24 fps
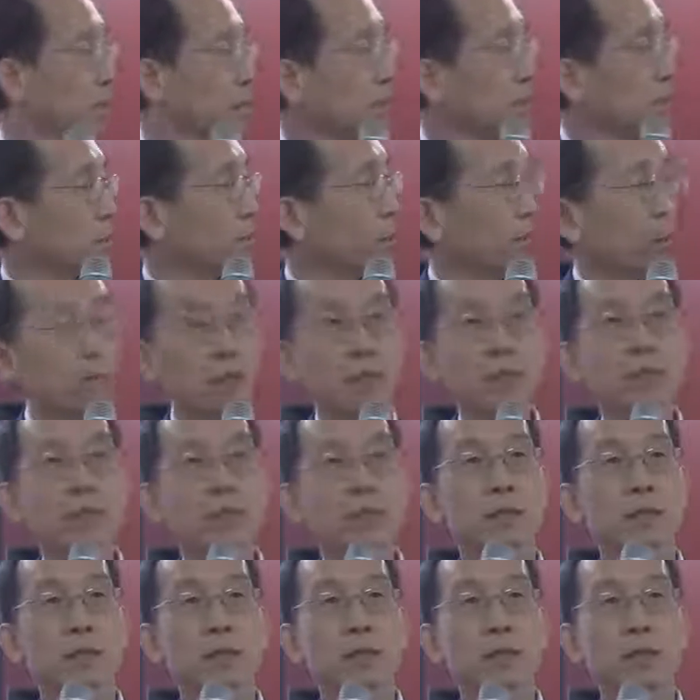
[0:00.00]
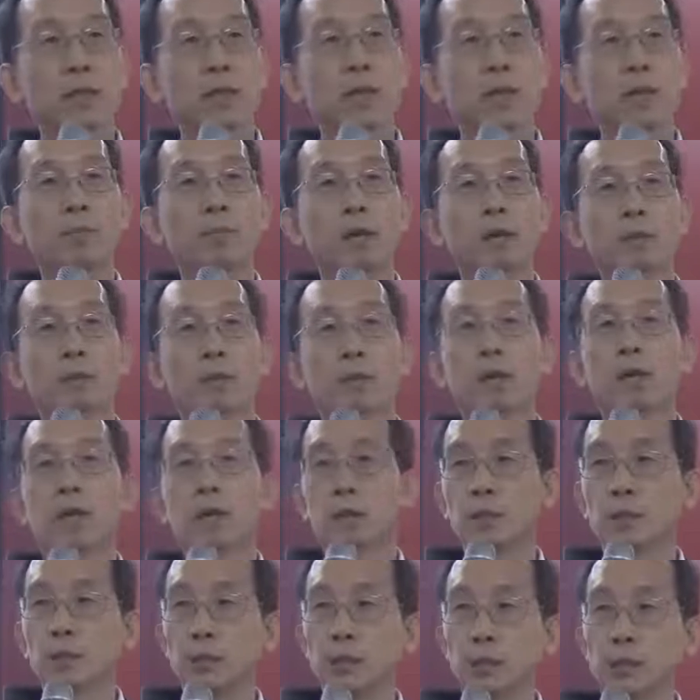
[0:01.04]
This one is talking about the
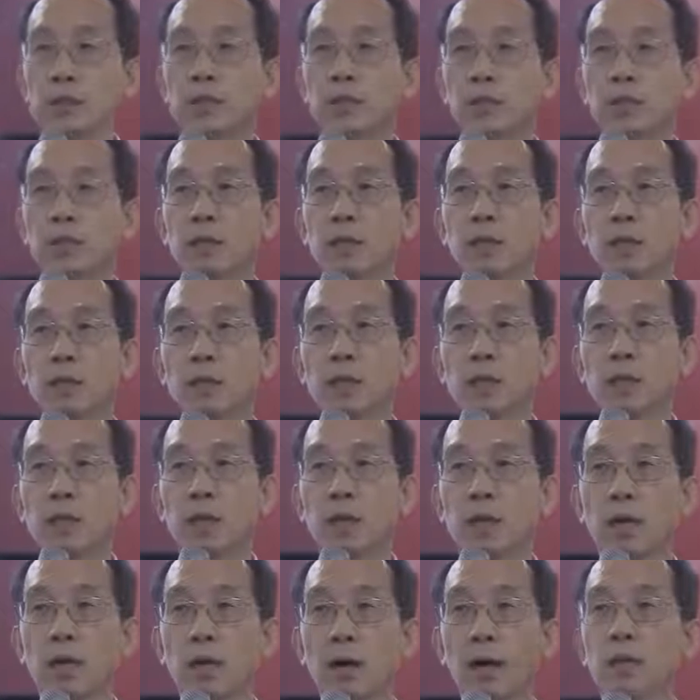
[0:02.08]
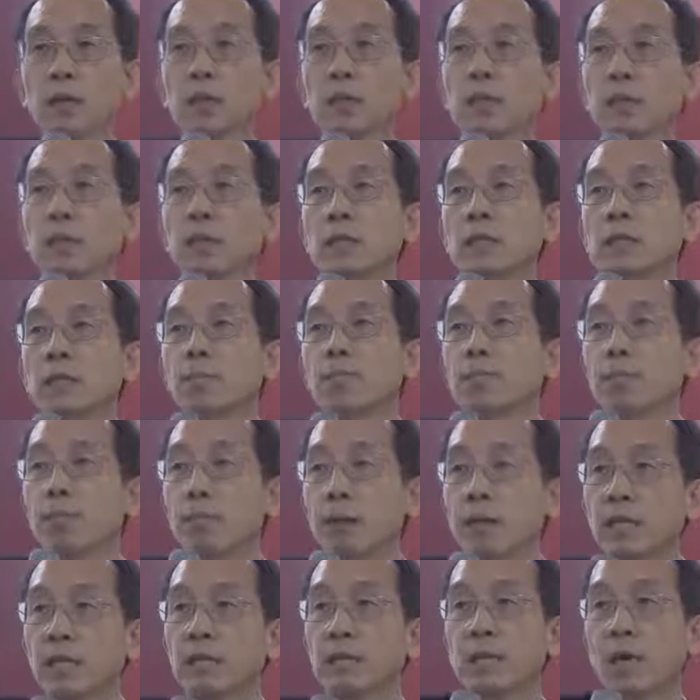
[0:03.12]
cultivation. Actually, it's
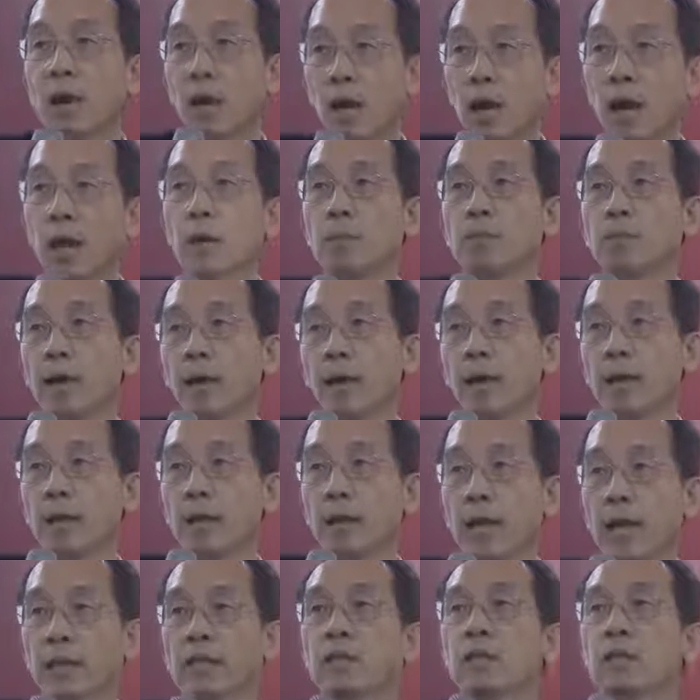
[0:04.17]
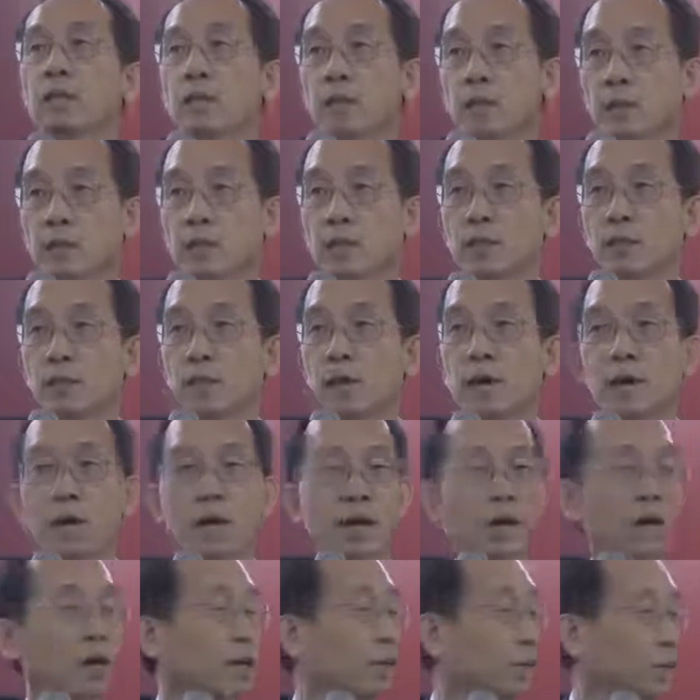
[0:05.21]
based on my lecture notes in
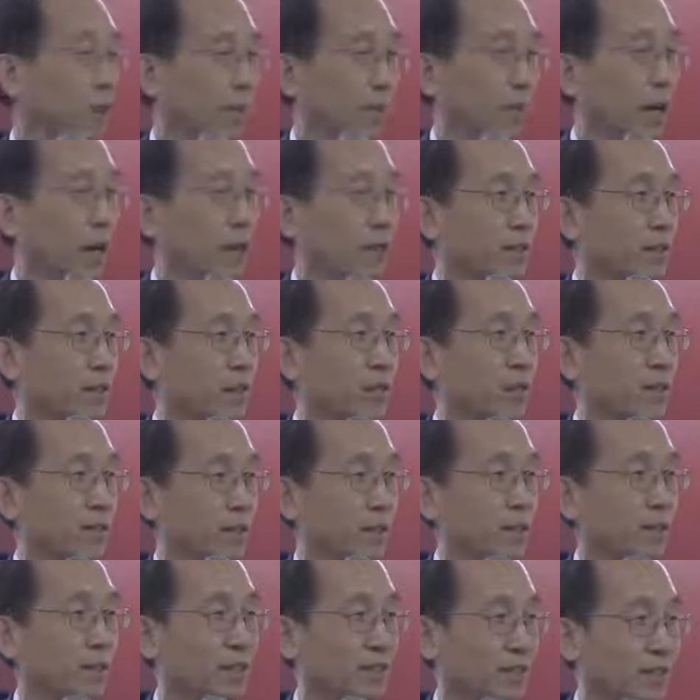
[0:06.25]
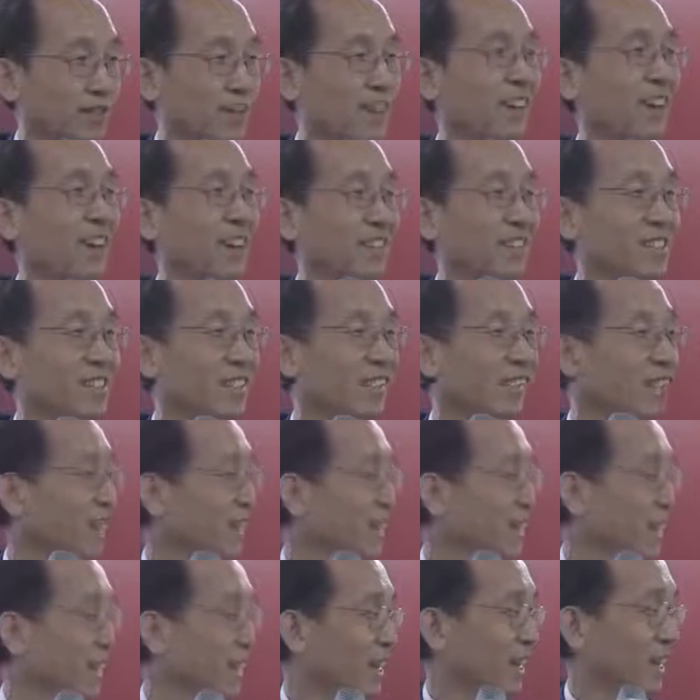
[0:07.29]
Hong Kong in the past 17 years.
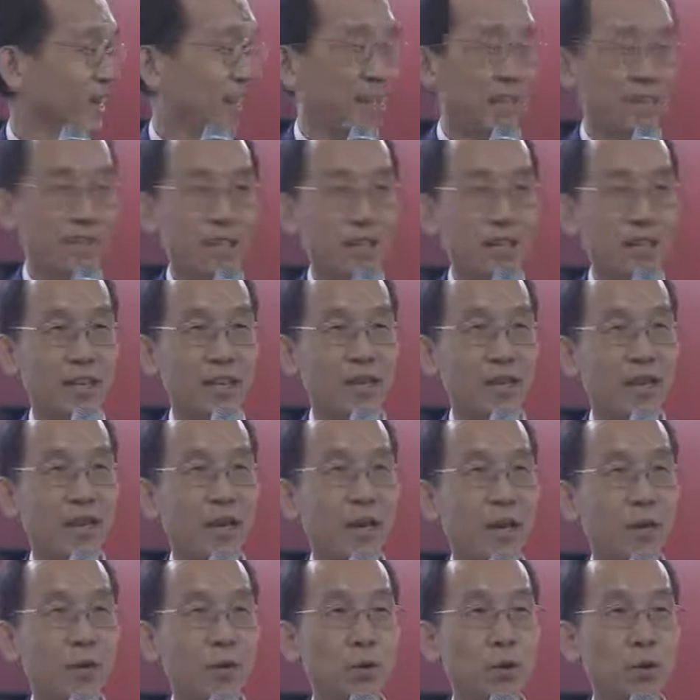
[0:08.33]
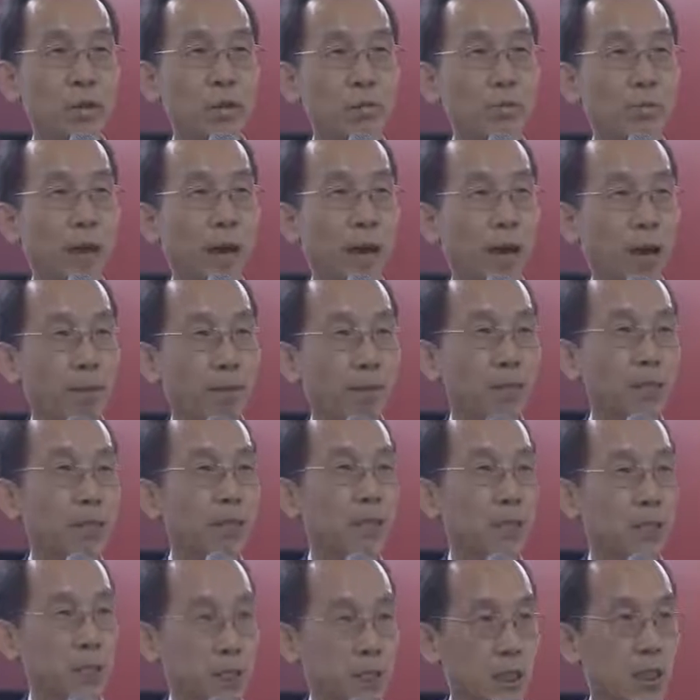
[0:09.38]
And I already
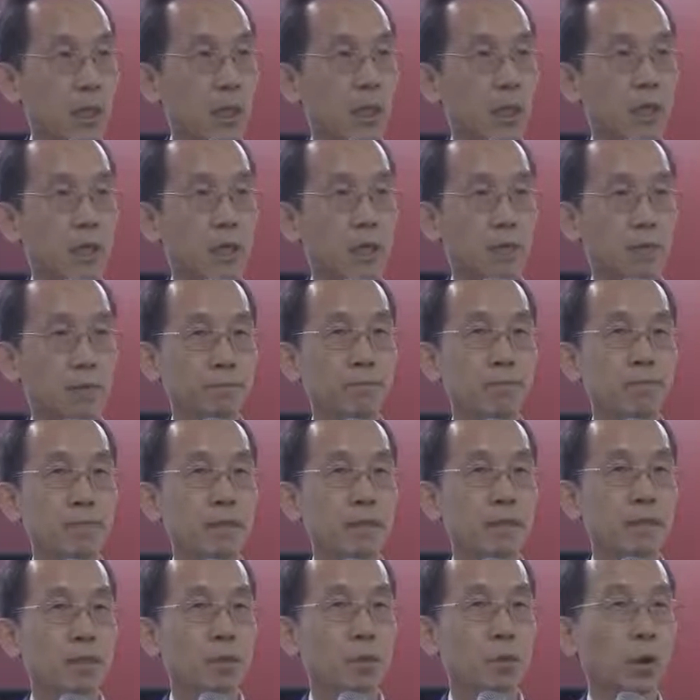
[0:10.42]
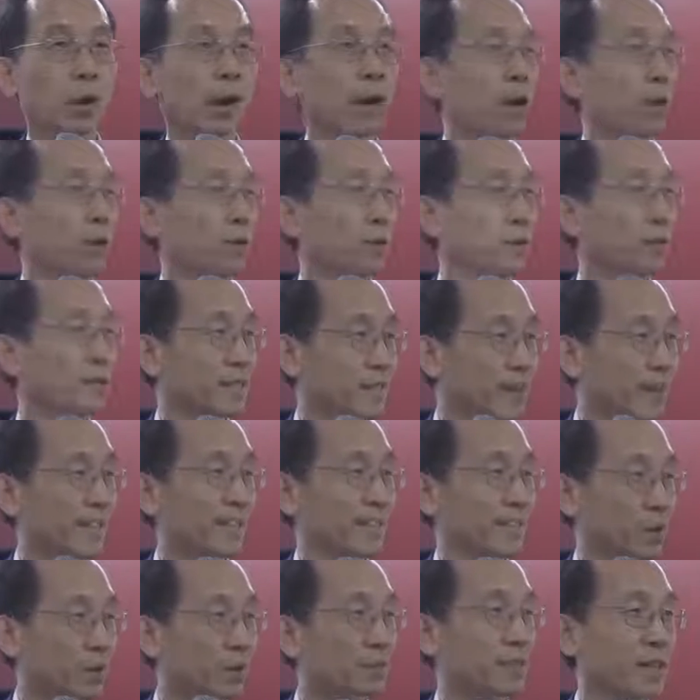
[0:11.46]
published 12
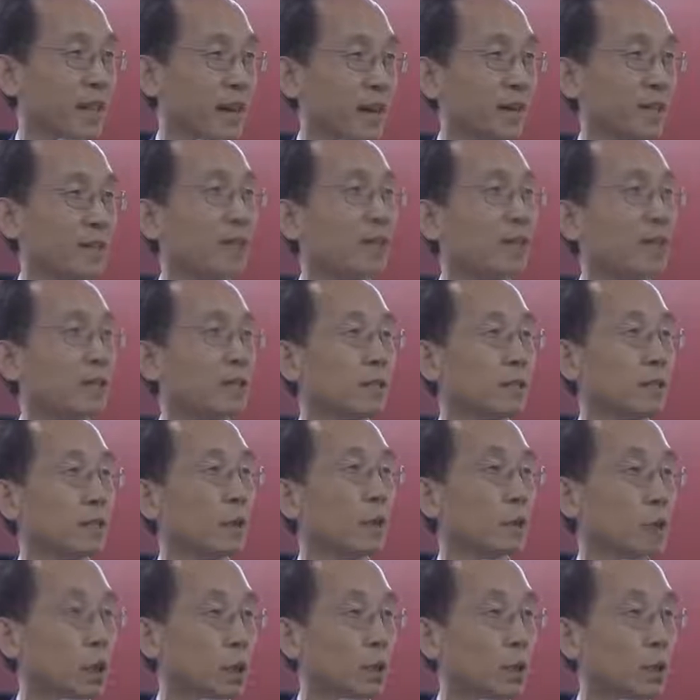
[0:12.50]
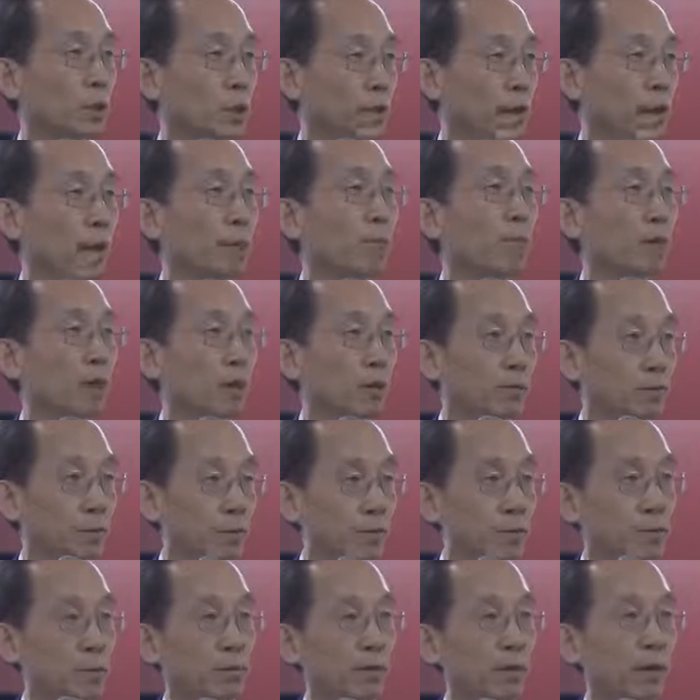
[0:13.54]
sets of that. The total number of
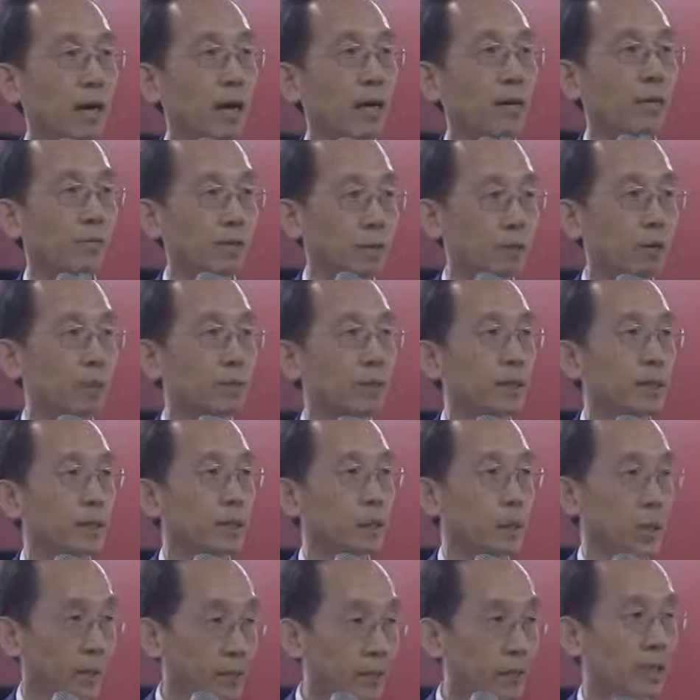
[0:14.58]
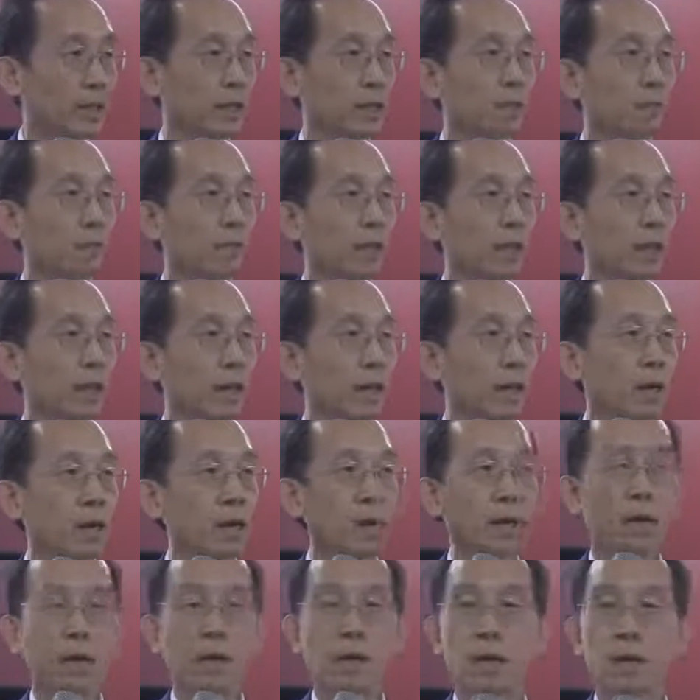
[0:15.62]
this one will be 20.
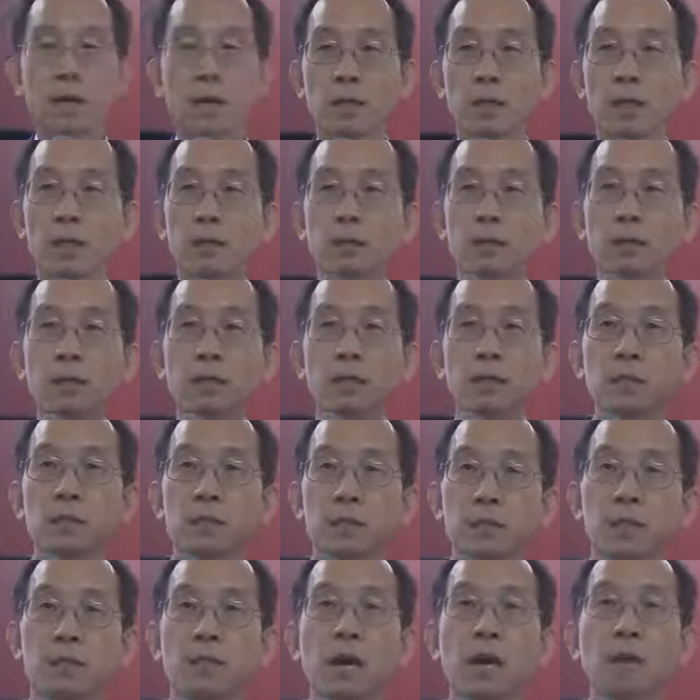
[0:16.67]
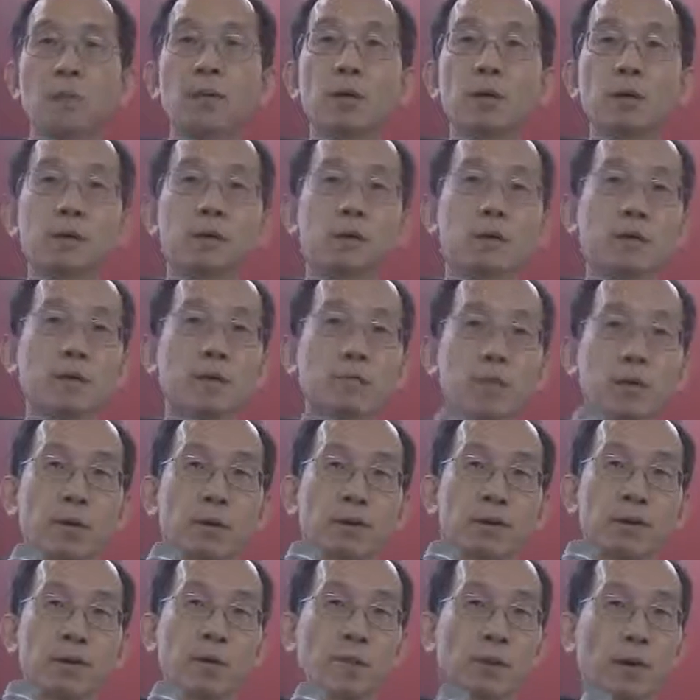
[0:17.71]
In this example is
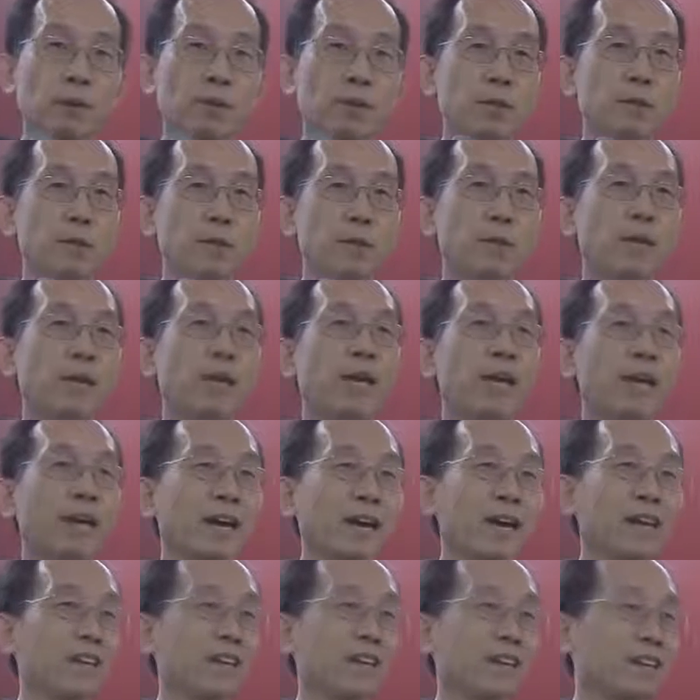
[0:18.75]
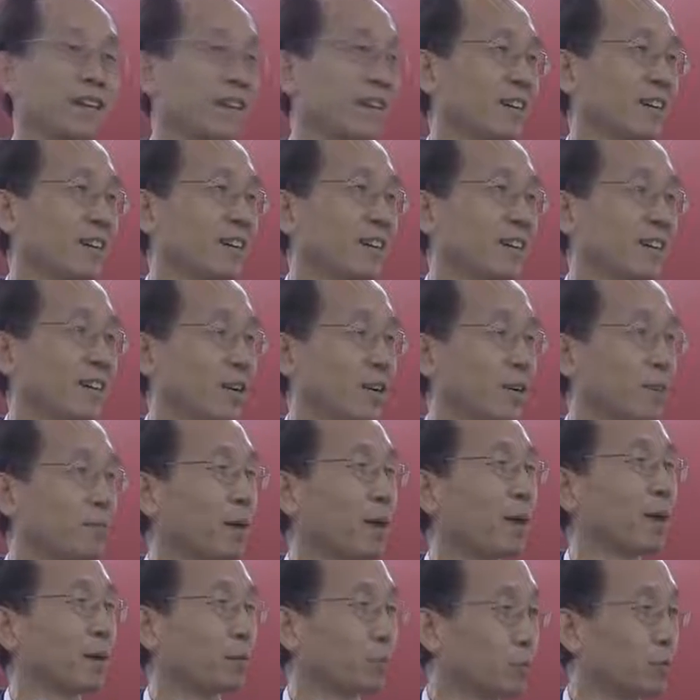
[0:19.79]
Professor Wang Wenquan and
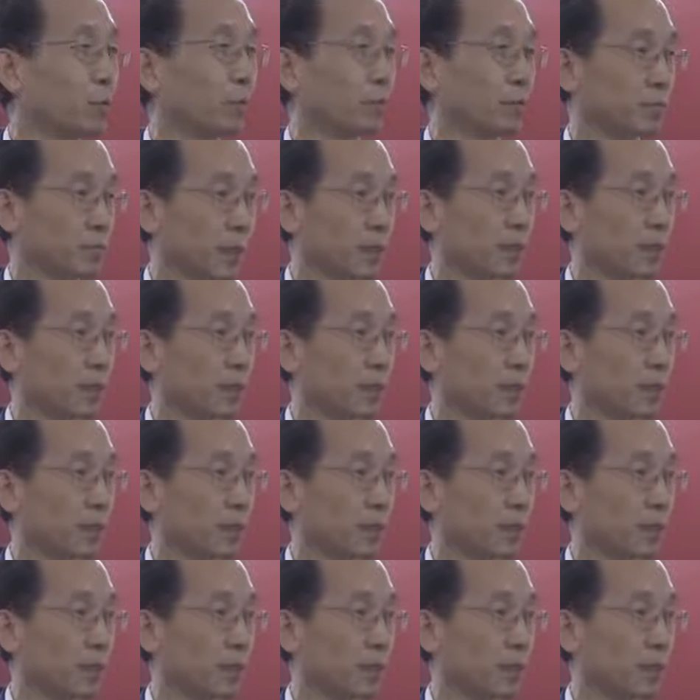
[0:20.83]
my group.